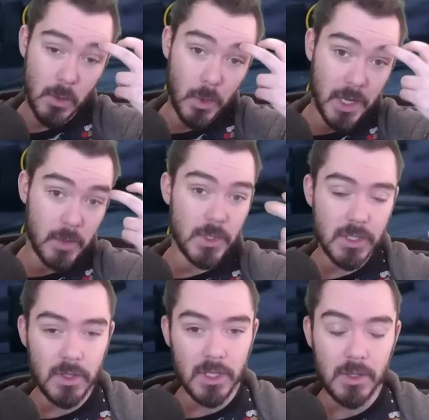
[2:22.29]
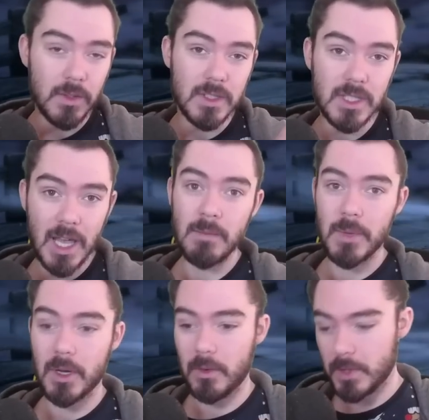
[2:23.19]
Why would you use
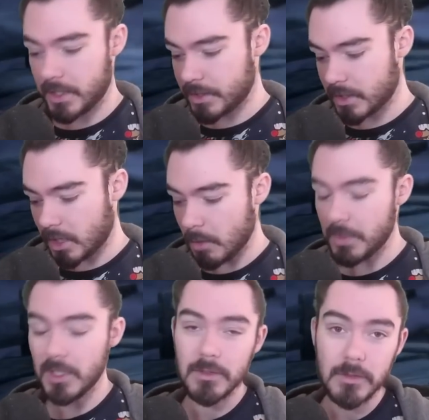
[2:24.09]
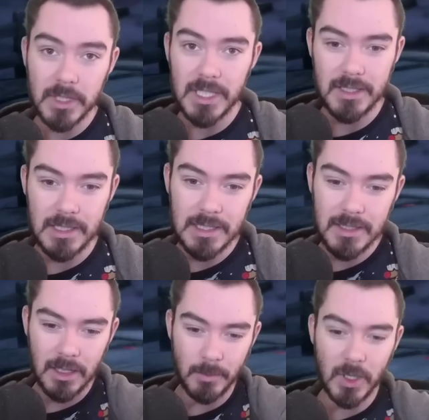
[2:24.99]
Genbo? Well, there's a couple of
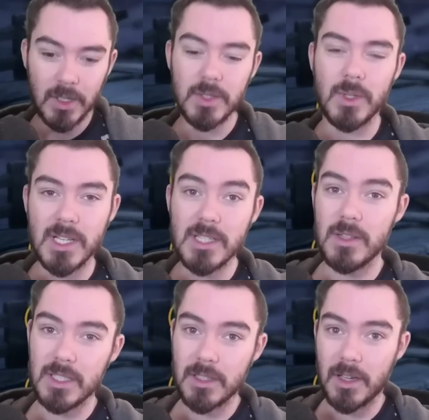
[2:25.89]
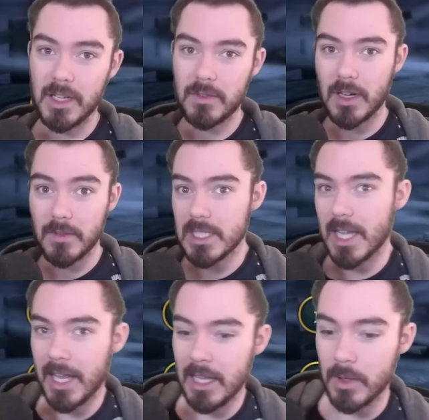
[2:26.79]
reasons, and I also want to do this guide for
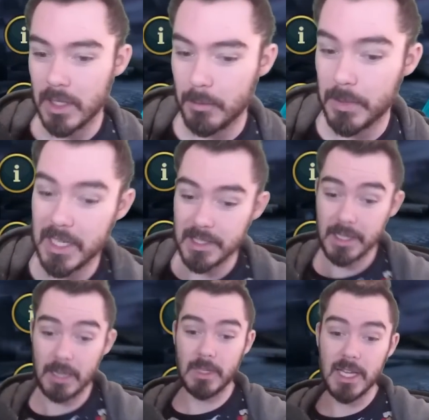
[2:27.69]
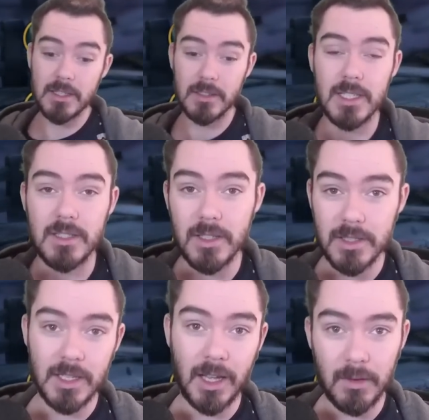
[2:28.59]
obviously anyone that plays the game later and
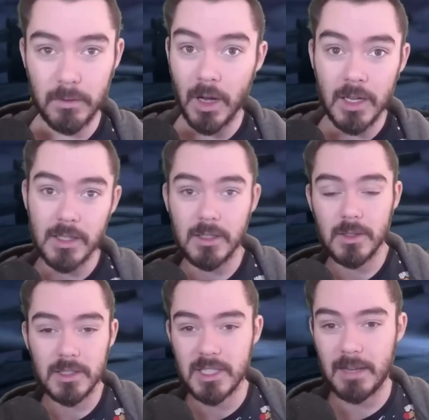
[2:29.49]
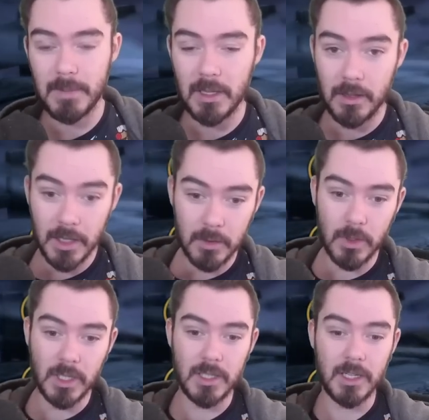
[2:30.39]
doesn't have Ronda or a champion like
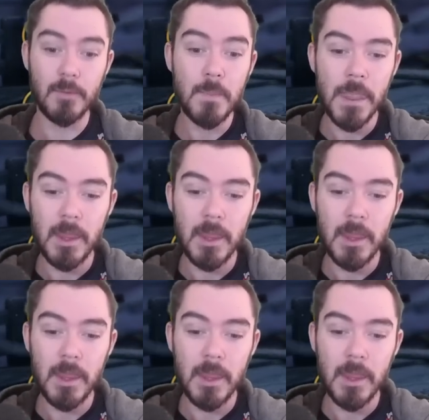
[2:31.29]
Ronda.